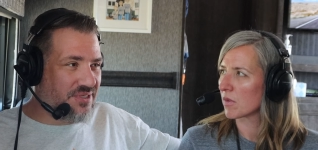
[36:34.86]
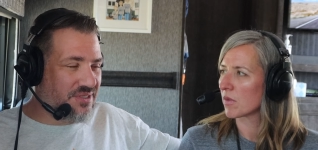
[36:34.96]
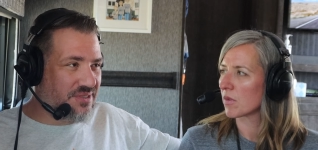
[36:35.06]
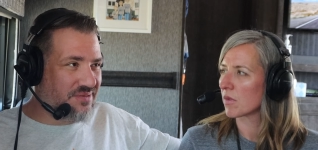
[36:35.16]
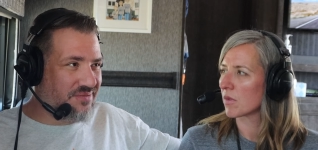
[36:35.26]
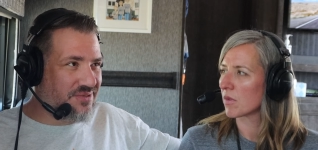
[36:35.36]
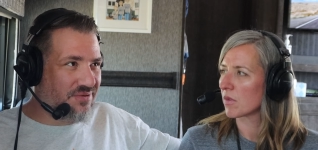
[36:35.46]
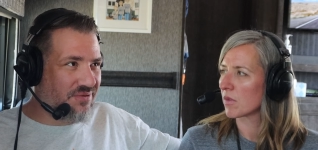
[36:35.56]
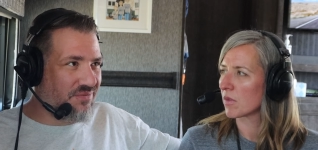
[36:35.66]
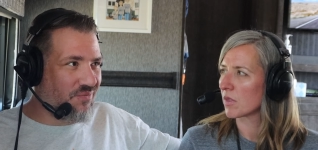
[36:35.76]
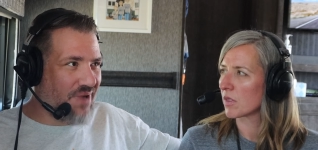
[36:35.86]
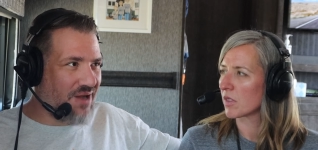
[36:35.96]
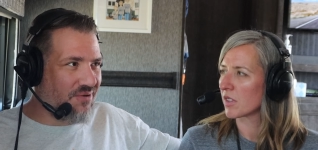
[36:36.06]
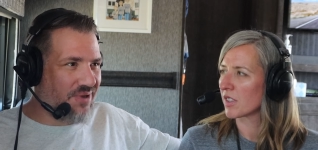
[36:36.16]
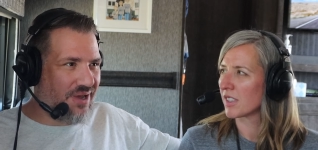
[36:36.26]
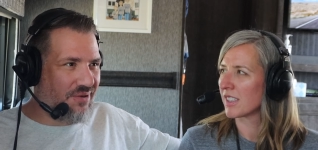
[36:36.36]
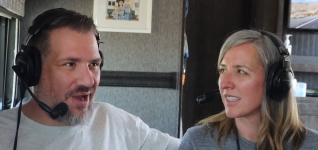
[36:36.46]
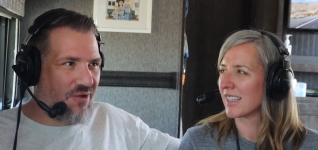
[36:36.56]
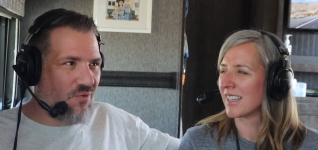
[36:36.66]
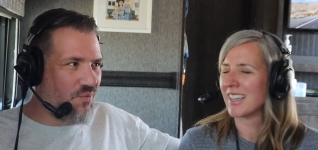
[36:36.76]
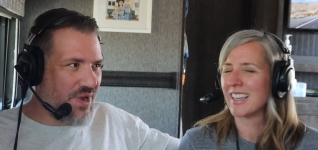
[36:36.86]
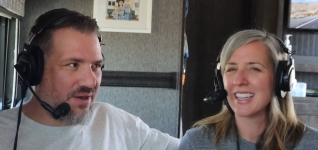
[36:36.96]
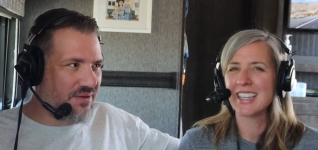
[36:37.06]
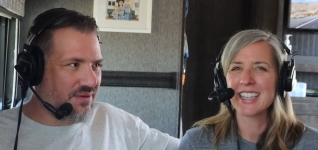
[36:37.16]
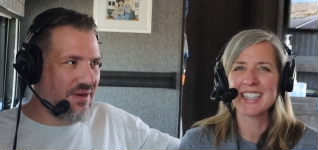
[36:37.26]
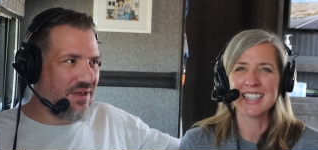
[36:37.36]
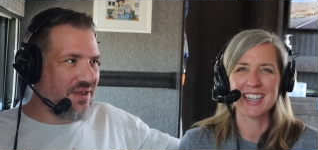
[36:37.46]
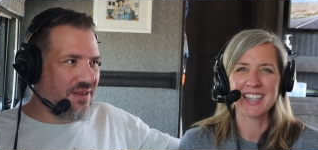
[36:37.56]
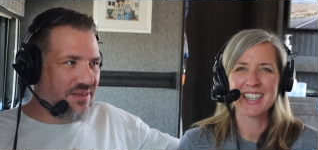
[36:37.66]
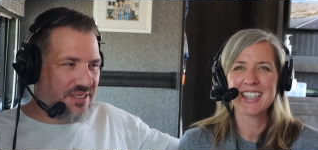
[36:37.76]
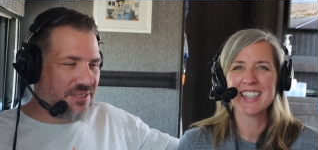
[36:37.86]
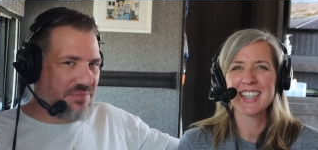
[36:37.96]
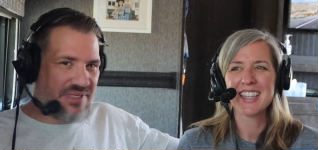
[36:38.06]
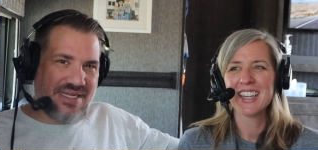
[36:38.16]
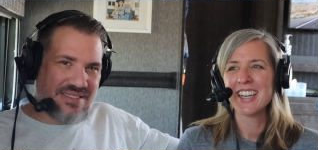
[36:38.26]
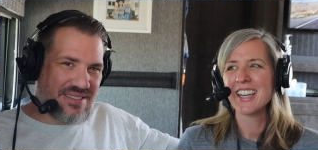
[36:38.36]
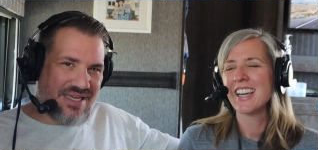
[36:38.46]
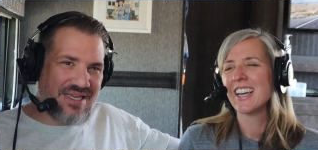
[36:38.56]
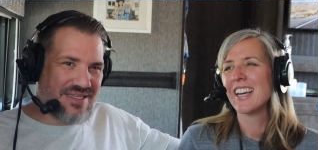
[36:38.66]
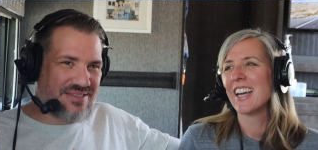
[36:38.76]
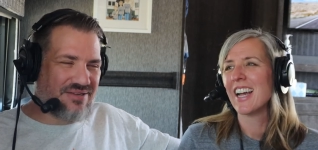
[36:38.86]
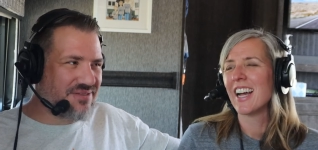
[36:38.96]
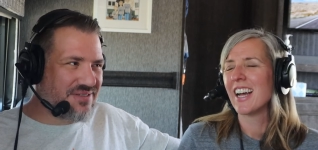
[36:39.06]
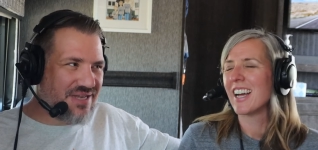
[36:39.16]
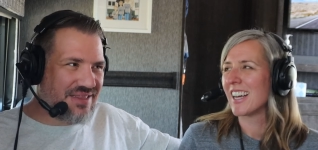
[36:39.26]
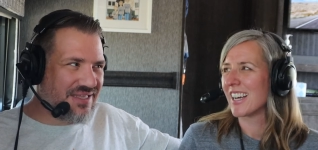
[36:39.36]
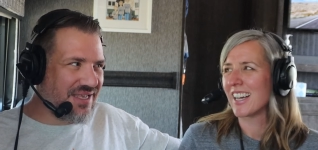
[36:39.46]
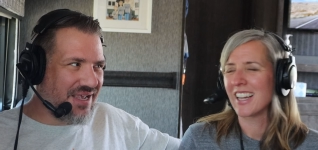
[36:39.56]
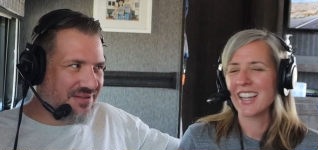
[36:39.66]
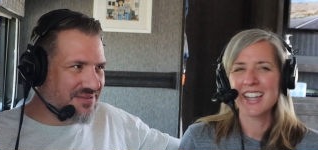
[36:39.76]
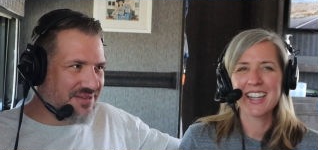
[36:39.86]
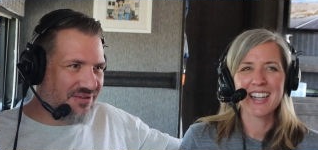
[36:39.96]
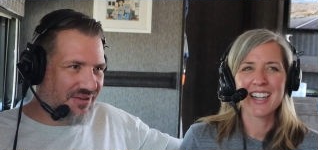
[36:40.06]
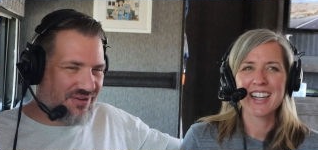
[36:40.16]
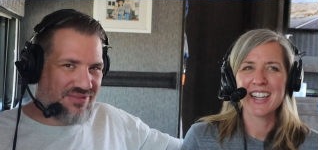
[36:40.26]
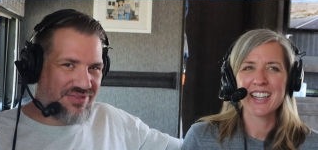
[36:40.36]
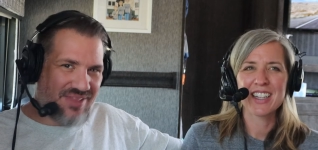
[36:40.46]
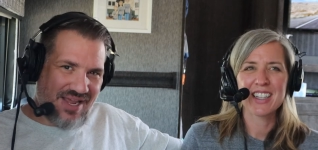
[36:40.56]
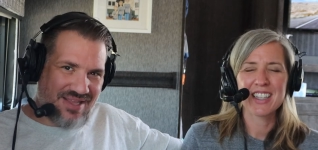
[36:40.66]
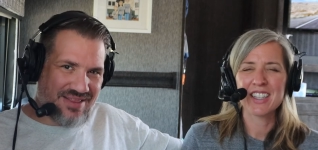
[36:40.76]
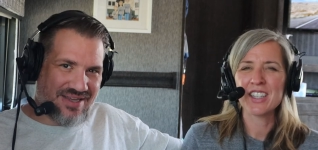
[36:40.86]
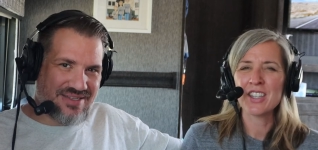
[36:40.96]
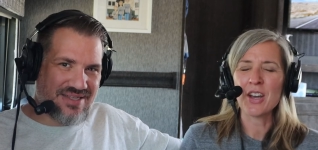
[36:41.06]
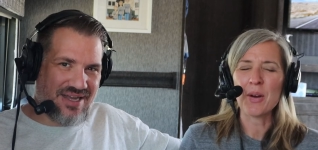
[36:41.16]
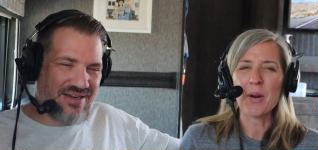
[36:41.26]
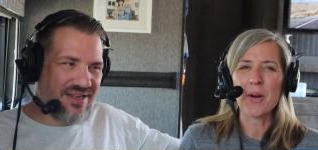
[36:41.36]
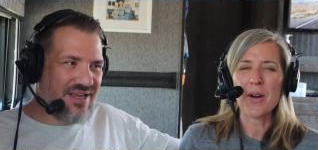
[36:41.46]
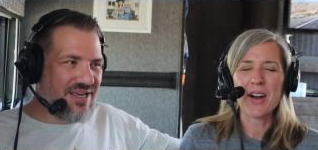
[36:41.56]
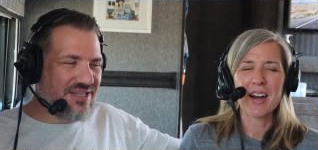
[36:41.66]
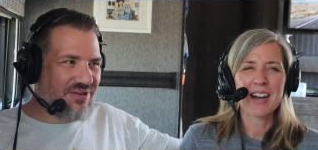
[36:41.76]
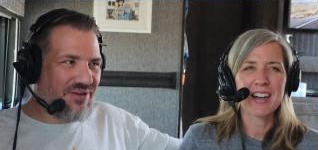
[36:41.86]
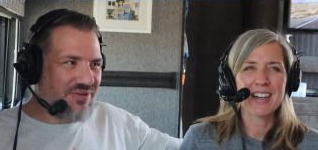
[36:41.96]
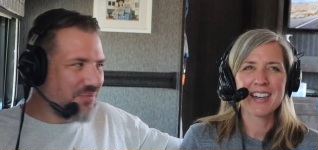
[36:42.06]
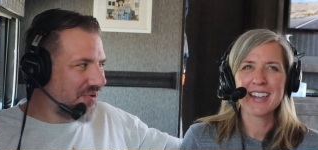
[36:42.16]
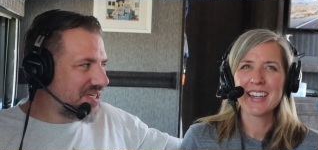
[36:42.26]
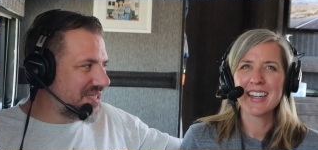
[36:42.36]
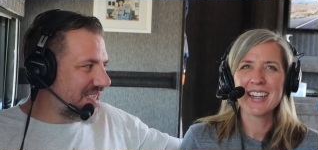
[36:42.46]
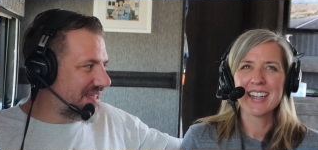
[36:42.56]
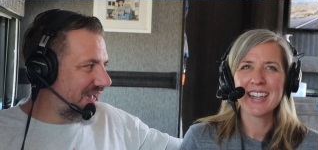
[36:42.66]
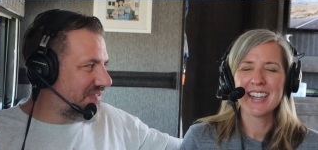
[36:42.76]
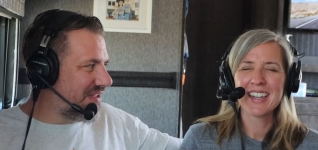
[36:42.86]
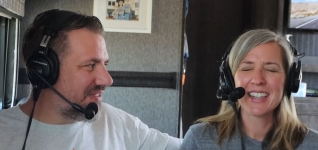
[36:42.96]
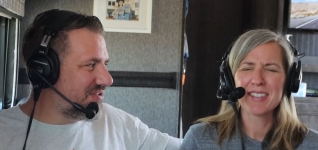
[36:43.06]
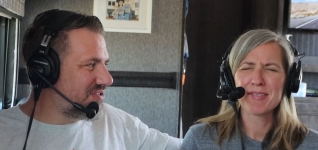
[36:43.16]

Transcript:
Speaker 1: just sort of wow at how weird this place is. There's nothing else on earth like this. No. I, it's hard to appreciate that. That